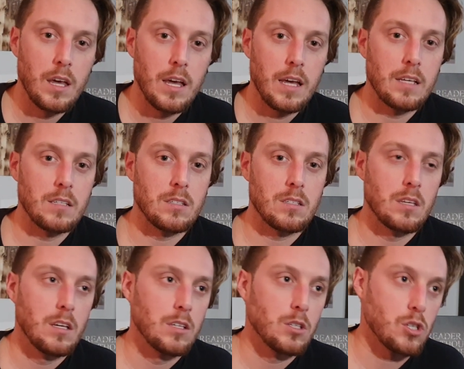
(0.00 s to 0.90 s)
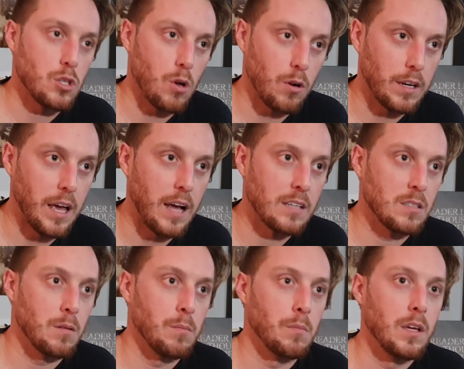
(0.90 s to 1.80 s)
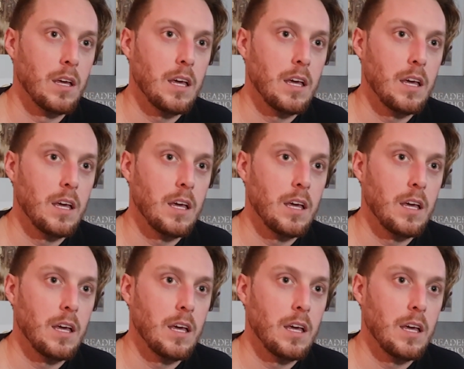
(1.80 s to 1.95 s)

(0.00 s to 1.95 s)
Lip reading: his sarcasm,